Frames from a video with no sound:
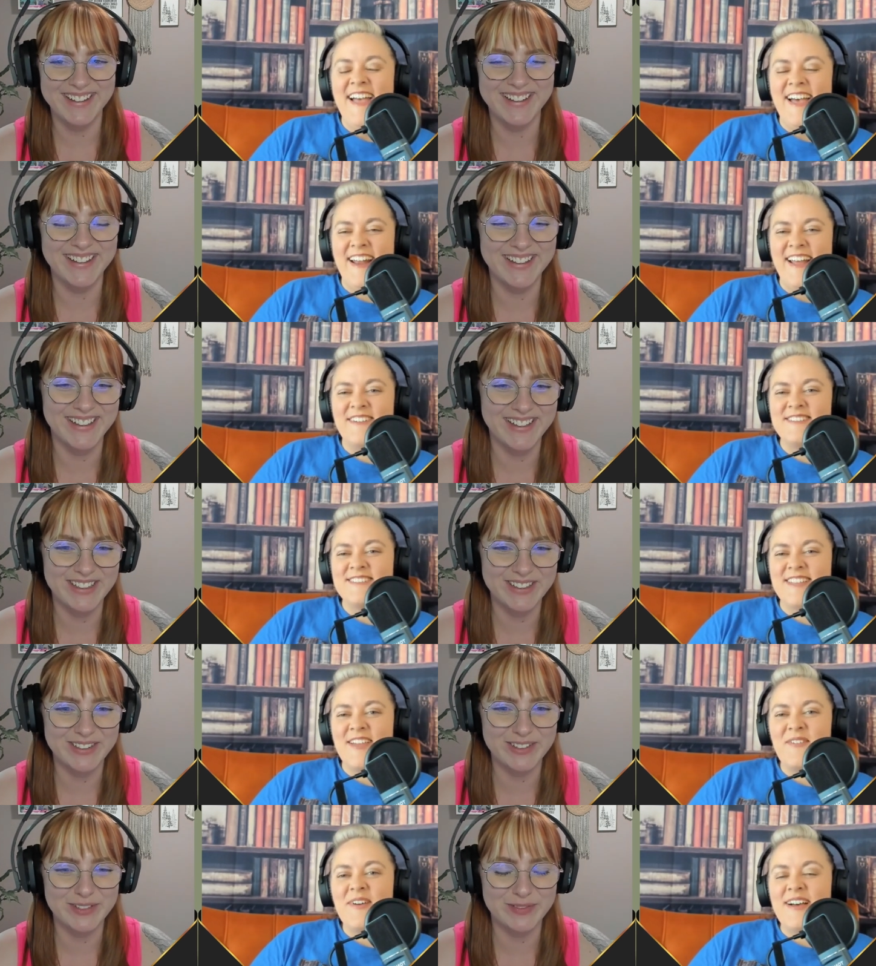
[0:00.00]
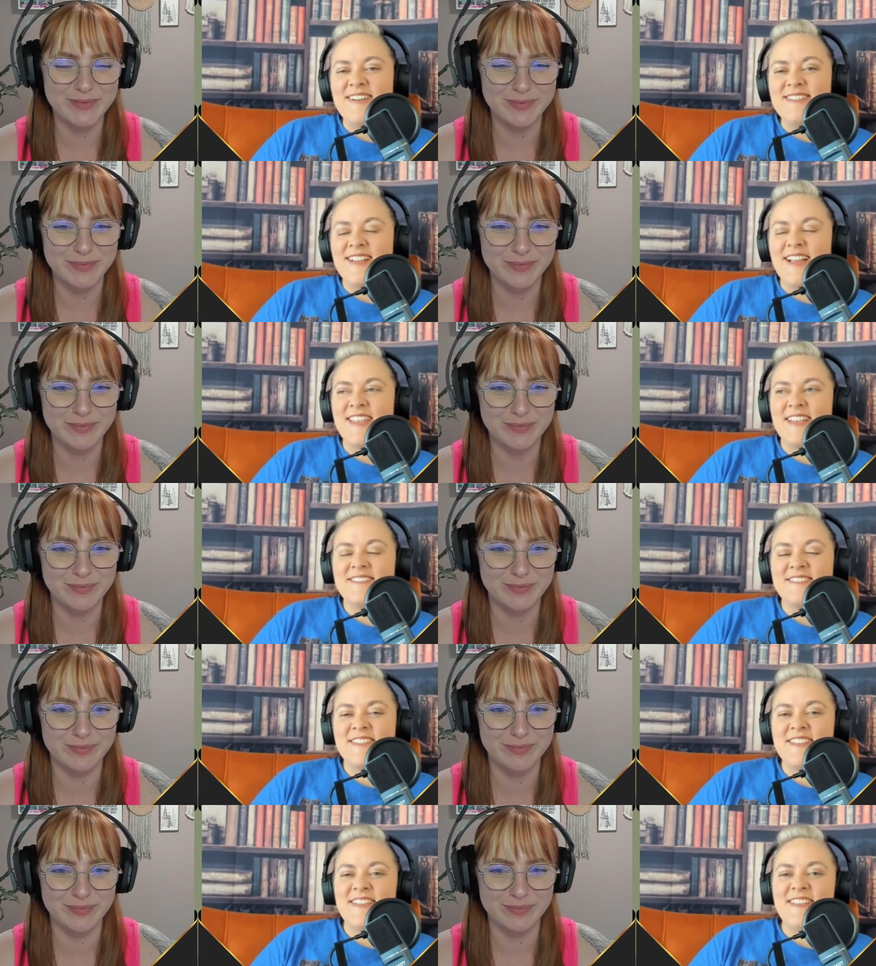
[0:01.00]
Speaker 1: and I was like, well, I guess
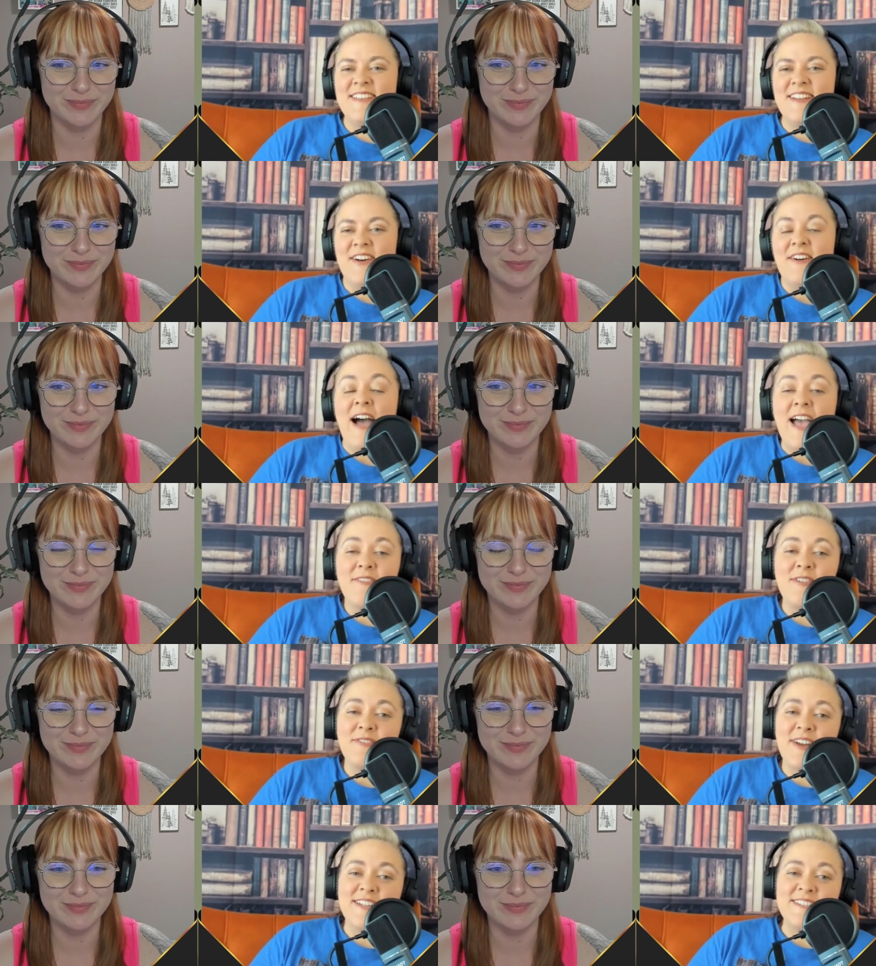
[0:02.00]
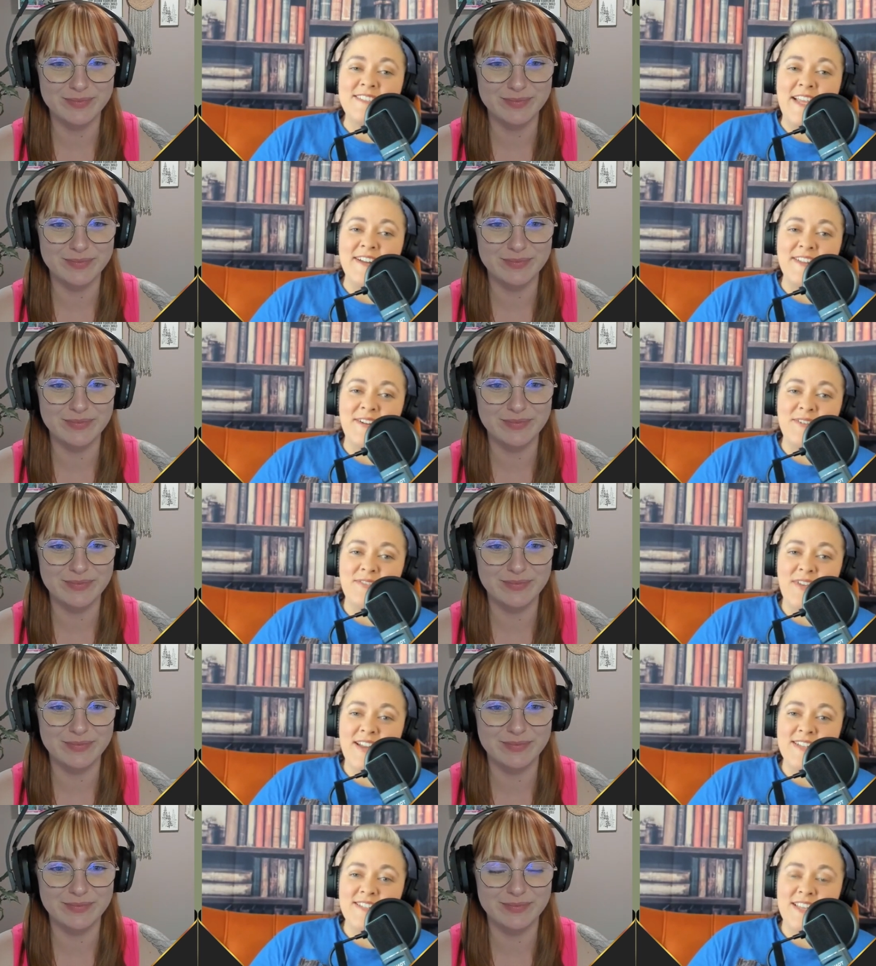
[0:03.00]
you know, I haven't read a standalone
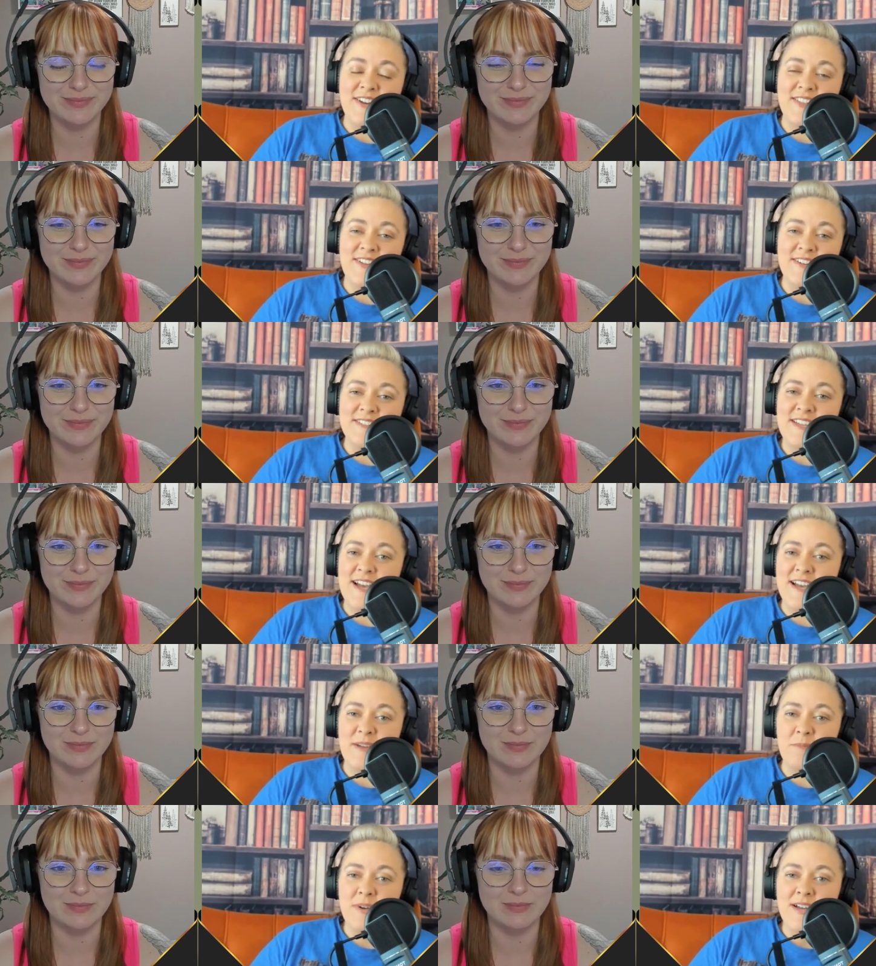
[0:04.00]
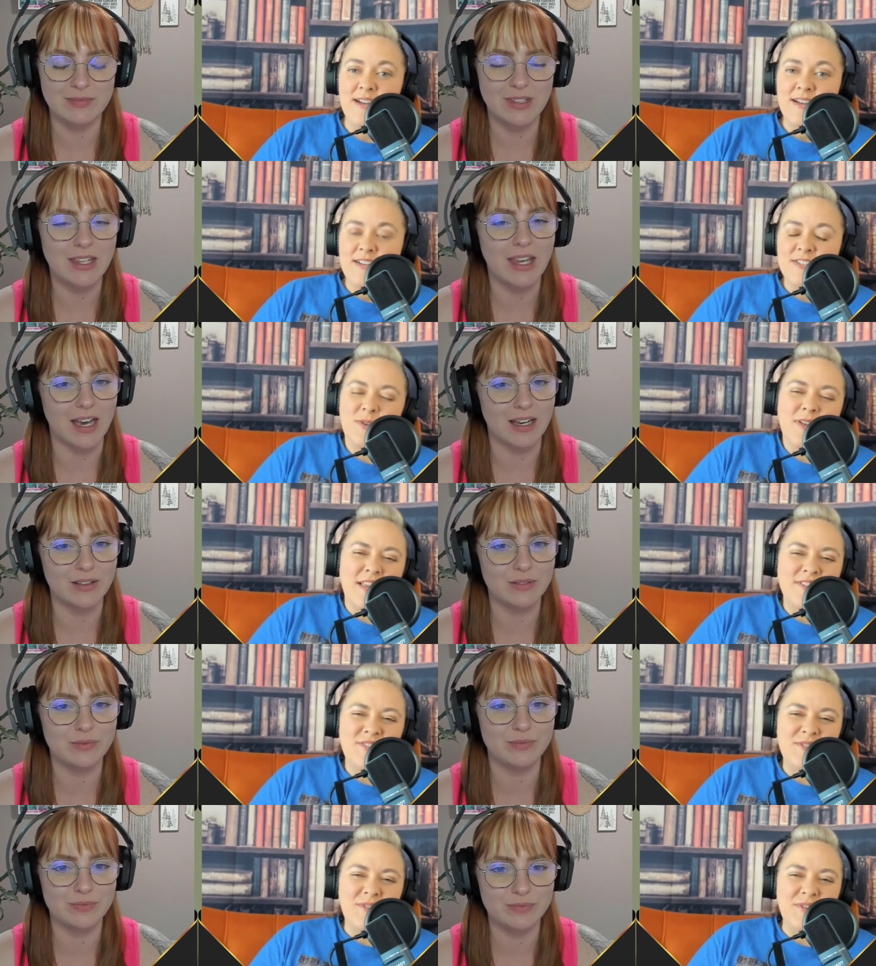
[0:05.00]
fantasy in a long time. Yeah. Well, I
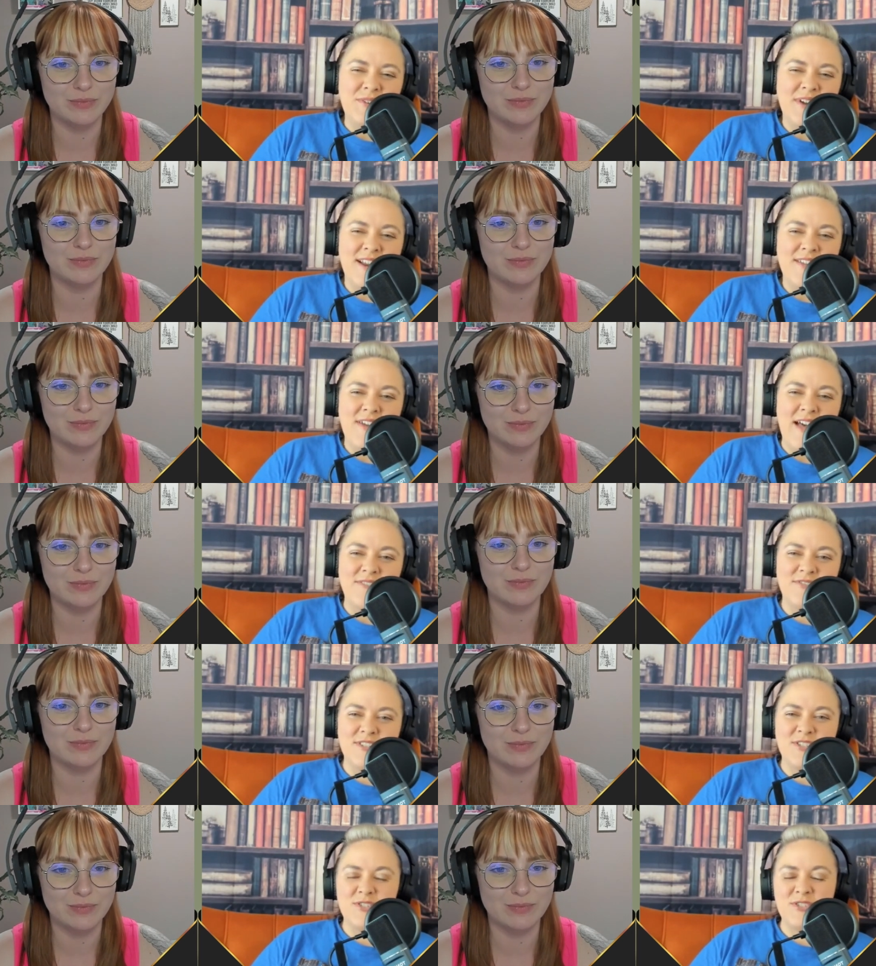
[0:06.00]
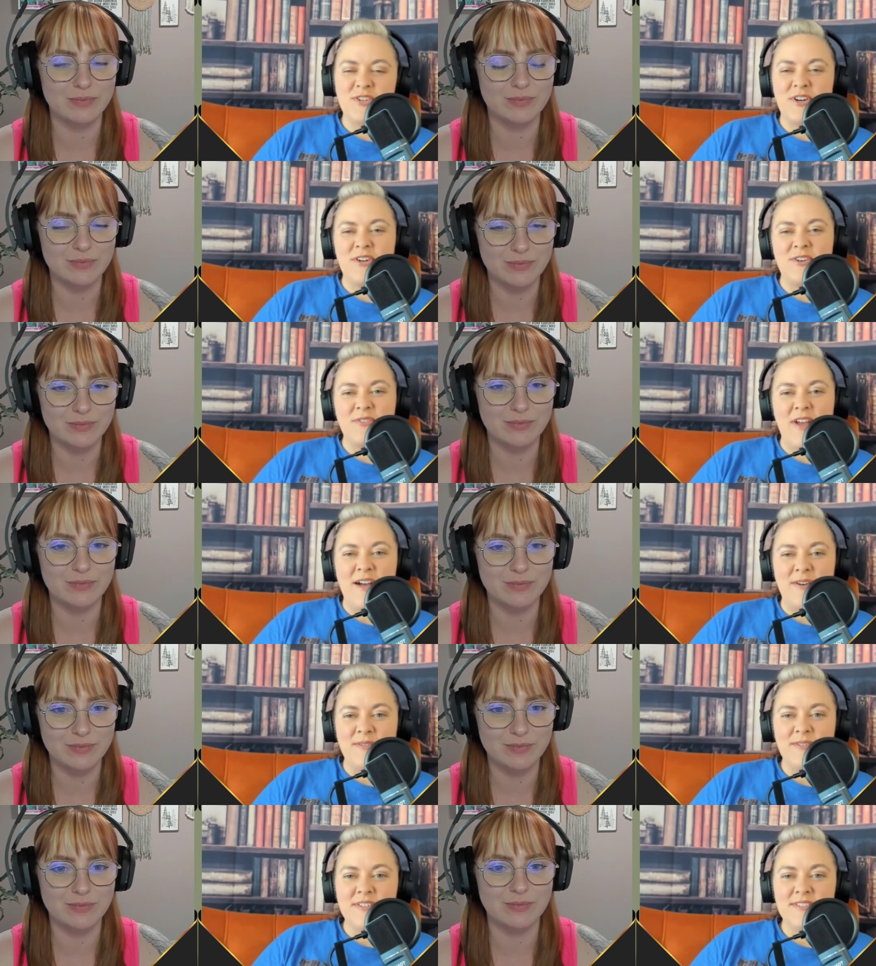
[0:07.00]
guess you kind of have to skirt
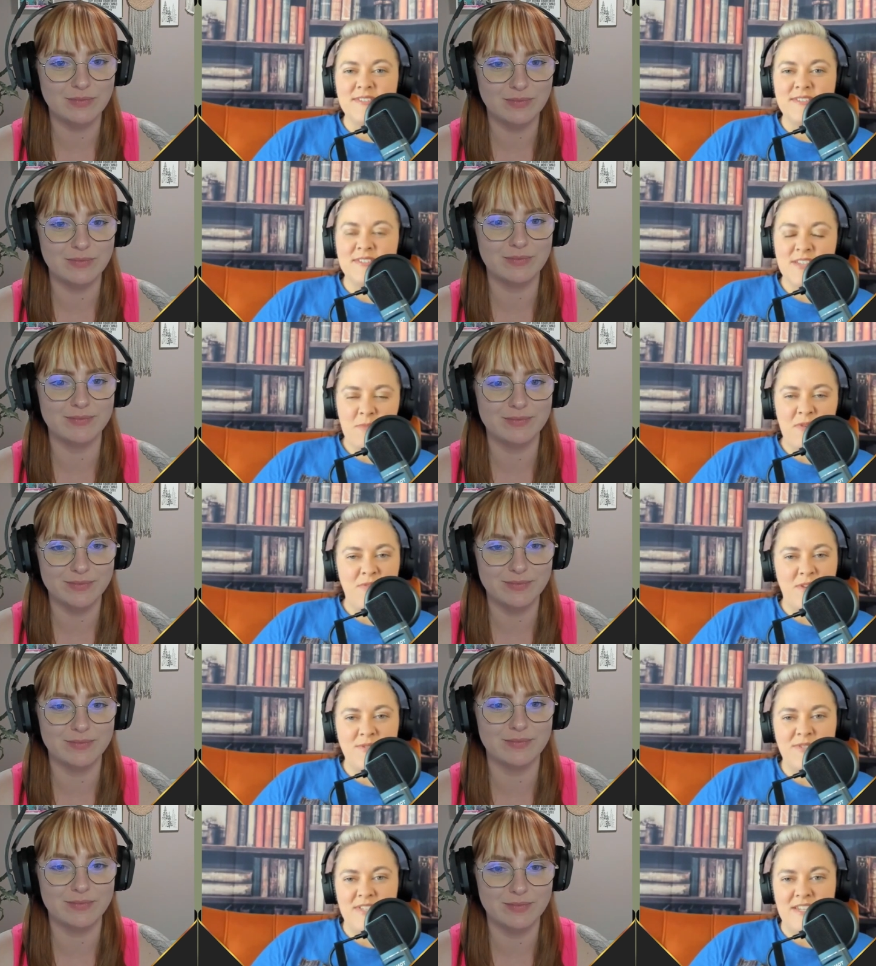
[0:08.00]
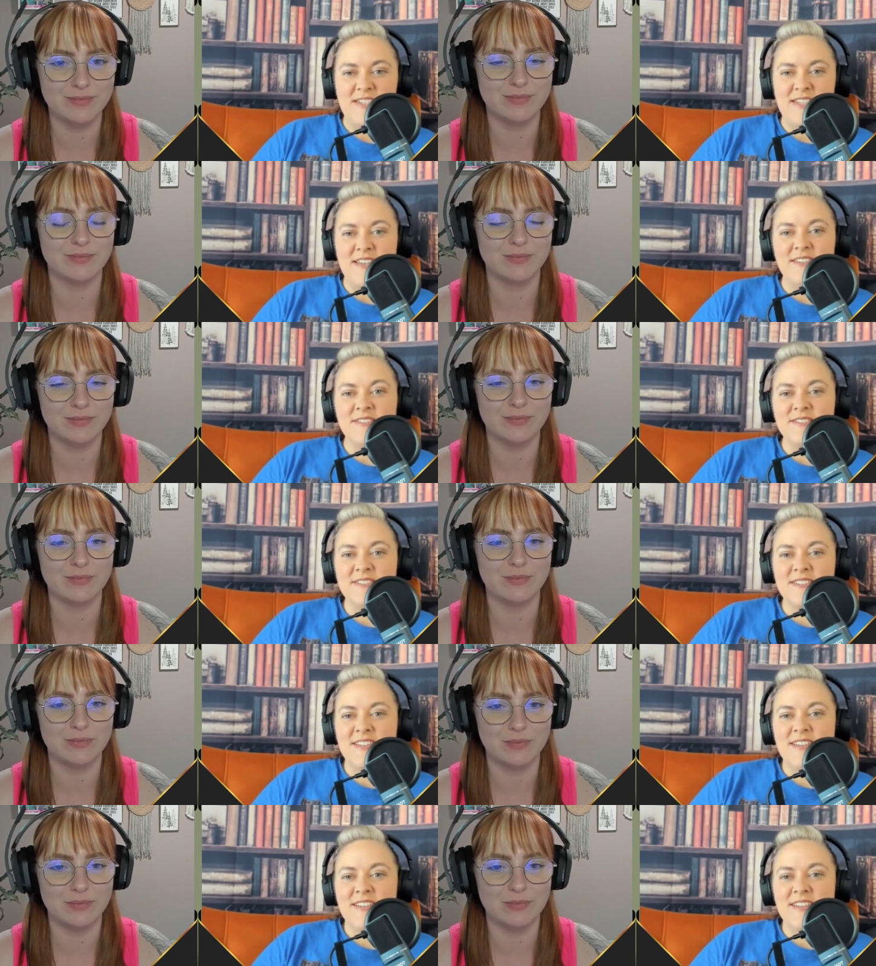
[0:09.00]
around some of those details.